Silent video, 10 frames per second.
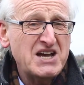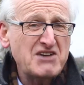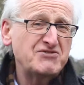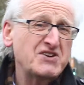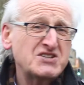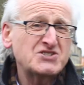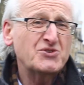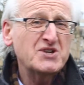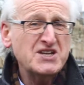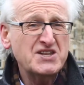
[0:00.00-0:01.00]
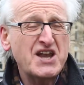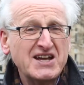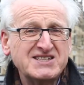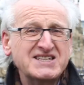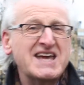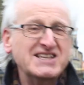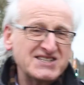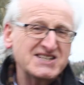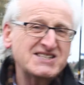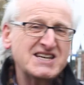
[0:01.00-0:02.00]
I first saw it in the
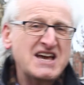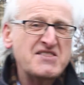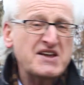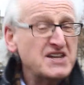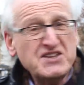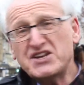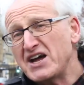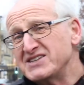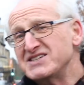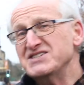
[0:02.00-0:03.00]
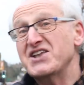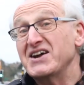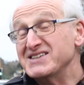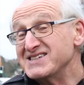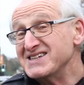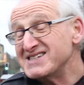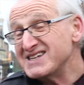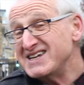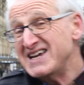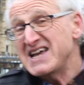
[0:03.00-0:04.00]
1980s, then in the 1990s,
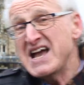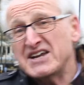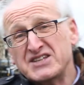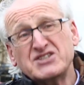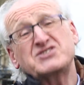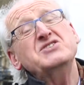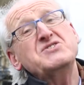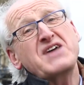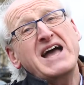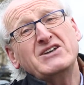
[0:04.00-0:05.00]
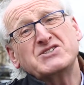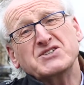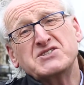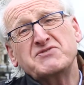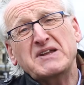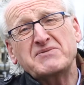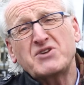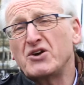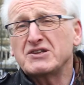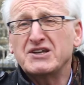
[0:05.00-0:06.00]
and in the 2000s, Philip
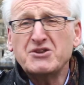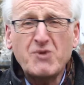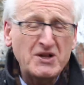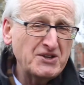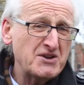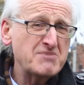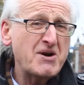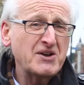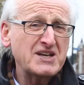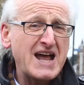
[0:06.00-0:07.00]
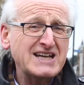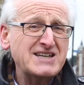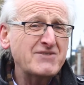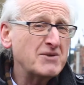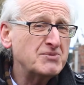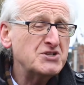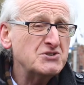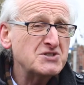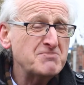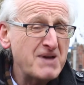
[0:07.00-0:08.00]
Kotler, the well-known American academic,
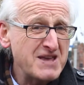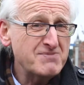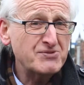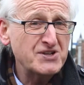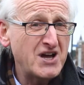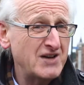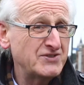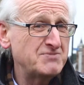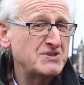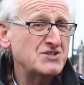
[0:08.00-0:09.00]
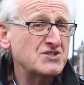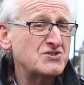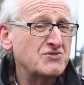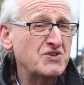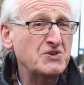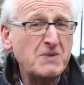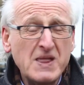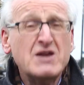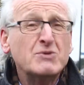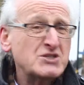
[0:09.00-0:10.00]
produced a paper in Harvard Business Review
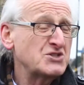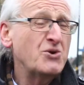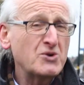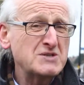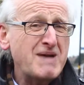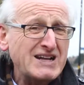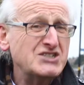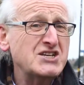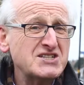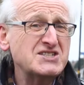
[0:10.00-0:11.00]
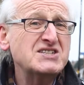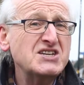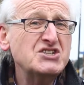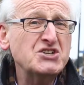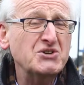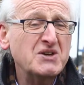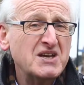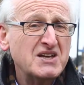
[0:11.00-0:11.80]
which talked about just this issue.